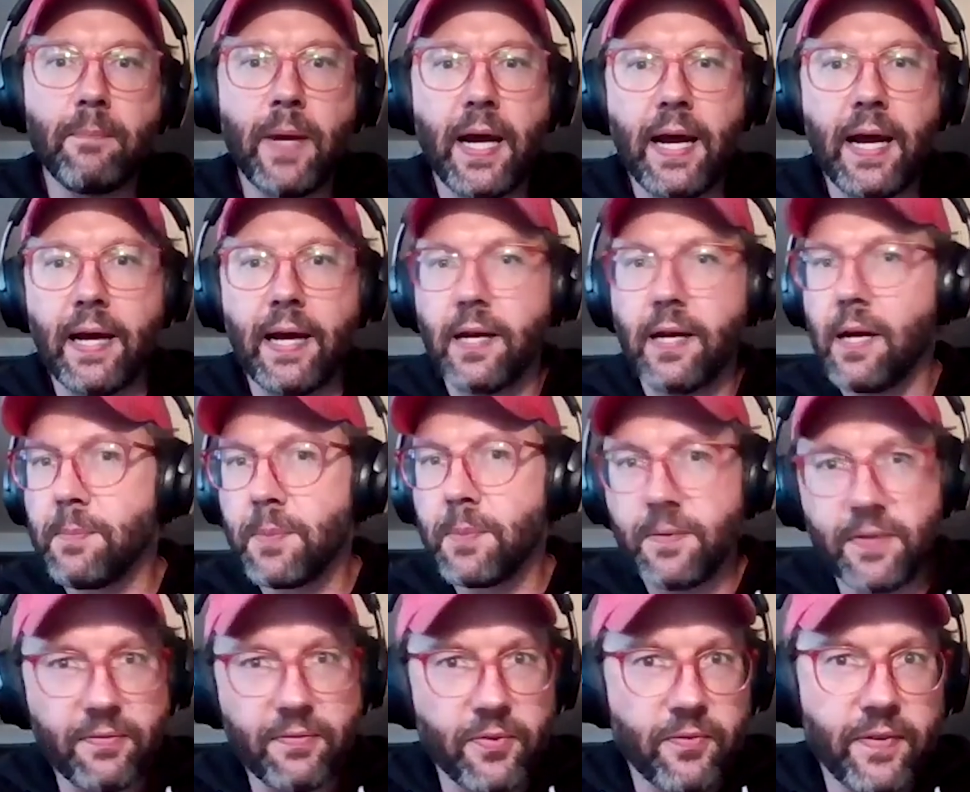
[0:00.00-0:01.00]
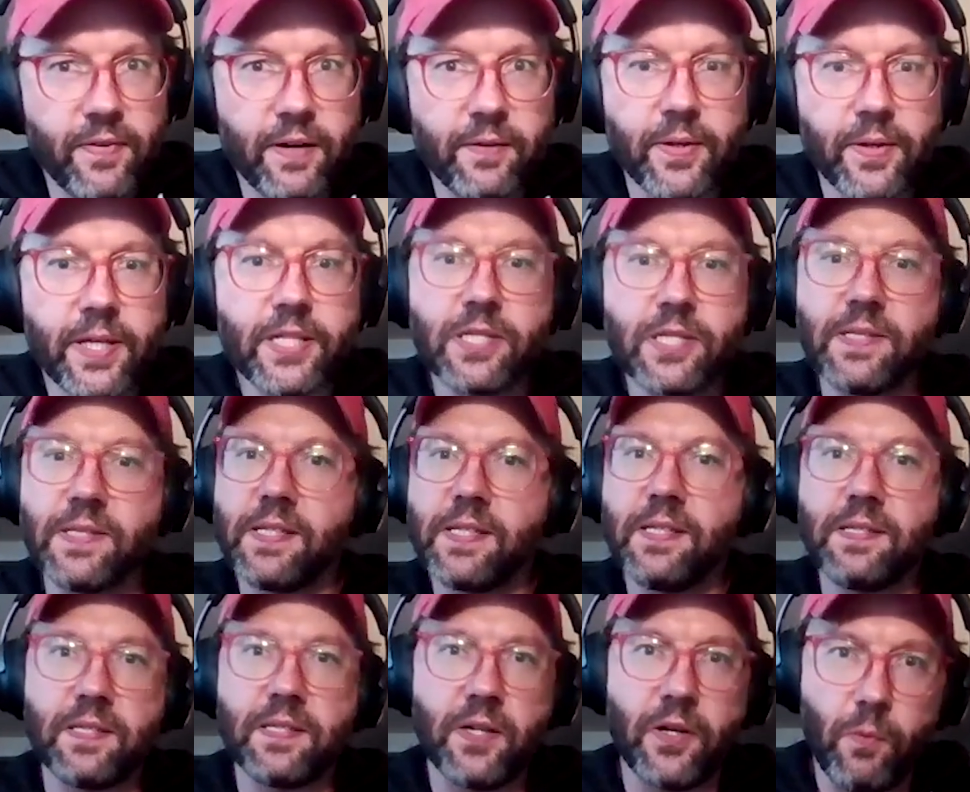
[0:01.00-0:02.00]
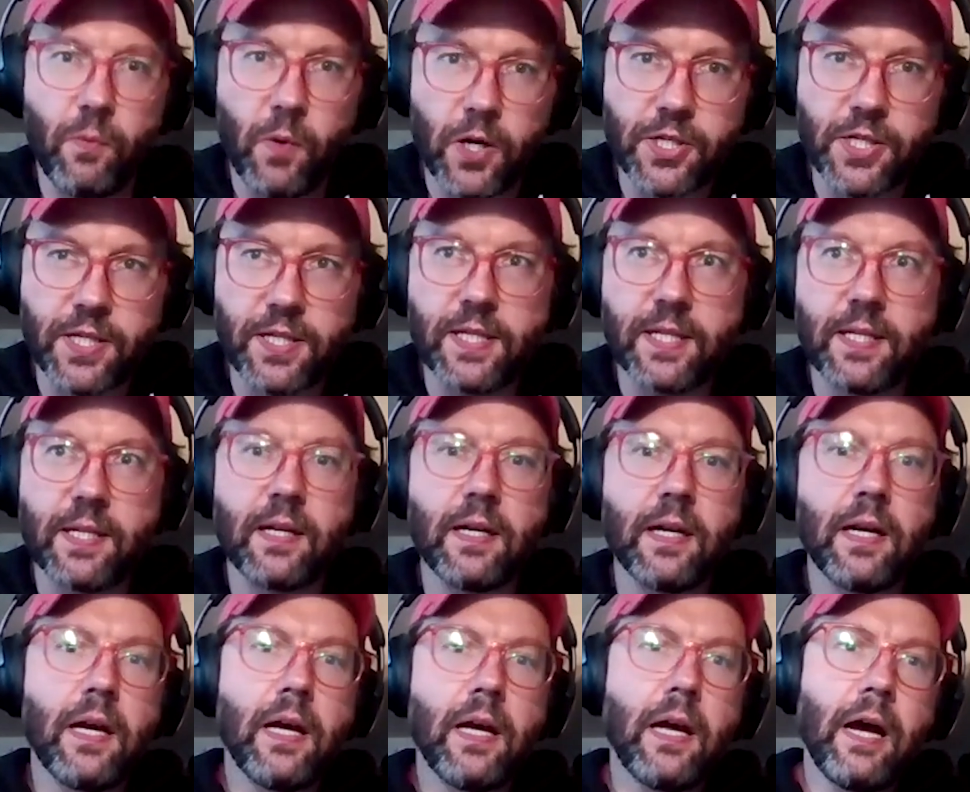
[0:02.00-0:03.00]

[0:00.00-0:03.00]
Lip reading: at a couple of different federal agencies there in Washington.